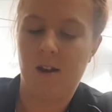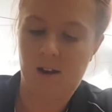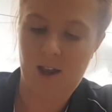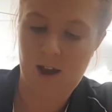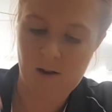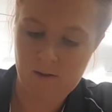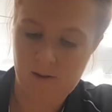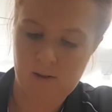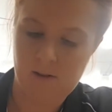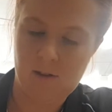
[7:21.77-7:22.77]
Now
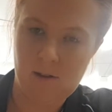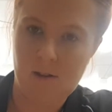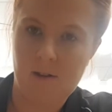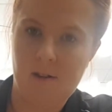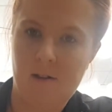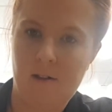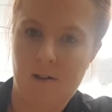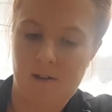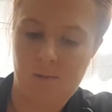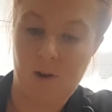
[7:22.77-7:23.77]

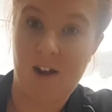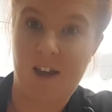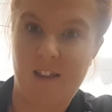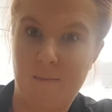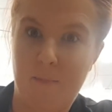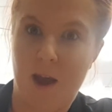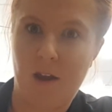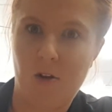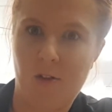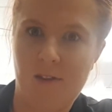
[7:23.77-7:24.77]
is when I get to bang
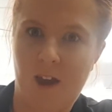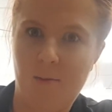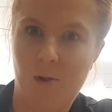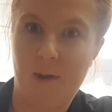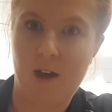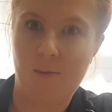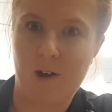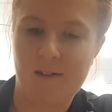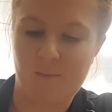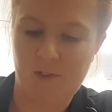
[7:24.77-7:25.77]
it on the table and make them nice and